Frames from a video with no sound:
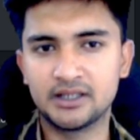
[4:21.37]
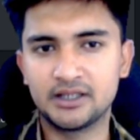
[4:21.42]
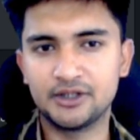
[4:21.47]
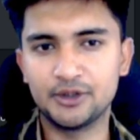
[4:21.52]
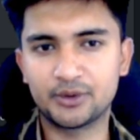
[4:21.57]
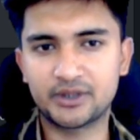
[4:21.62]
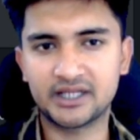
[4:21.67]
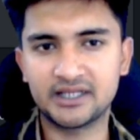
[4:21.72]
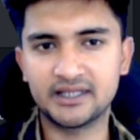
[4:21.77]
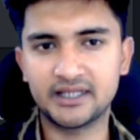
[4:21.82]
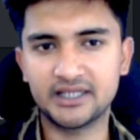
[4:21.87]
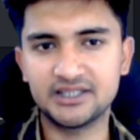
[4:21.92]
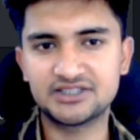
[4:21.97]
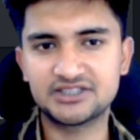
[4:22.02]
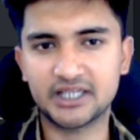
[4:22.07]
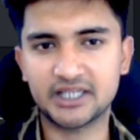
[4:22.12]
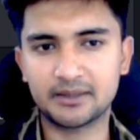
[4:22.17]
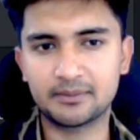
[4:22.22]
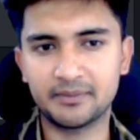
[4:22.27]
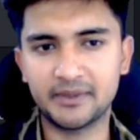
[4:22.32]
You can then
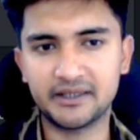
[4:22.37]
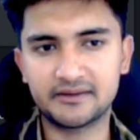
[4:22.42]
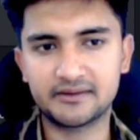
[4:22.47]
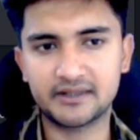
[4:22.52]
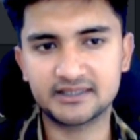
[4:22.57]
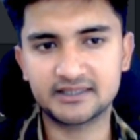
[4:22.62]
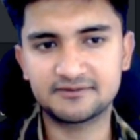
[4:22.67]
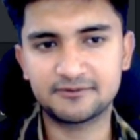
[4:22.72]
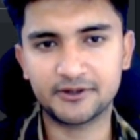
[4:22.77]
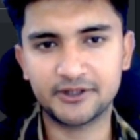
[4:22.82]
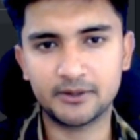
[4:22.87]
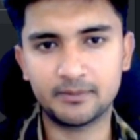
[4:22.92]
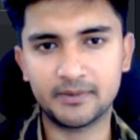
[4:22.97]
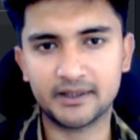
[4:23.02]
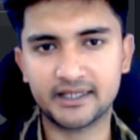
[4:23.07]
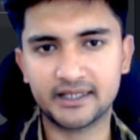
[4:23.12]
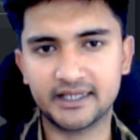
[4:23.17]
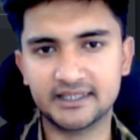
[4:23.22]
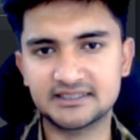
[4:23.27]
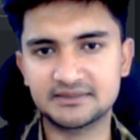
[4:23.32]
check metrics for your
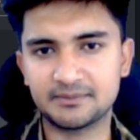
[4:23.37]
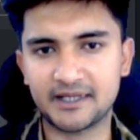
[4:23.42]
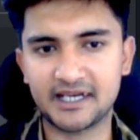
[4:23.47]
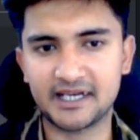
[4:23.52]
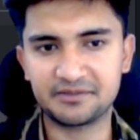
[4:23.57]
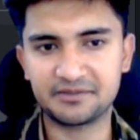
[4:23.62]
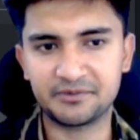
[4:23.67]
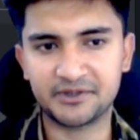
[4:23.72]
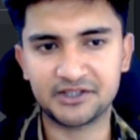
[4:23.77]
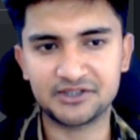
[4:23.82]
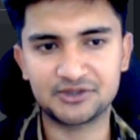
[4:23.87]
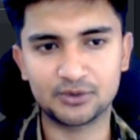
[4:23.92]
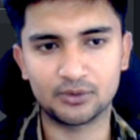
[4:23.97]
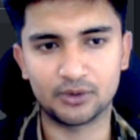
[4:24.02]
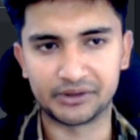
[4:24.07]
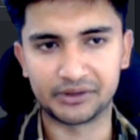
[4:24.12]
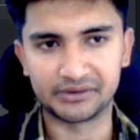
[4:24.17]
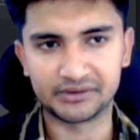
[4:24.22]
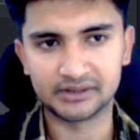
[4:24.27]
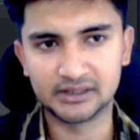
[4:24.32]
buckets, management, and so on.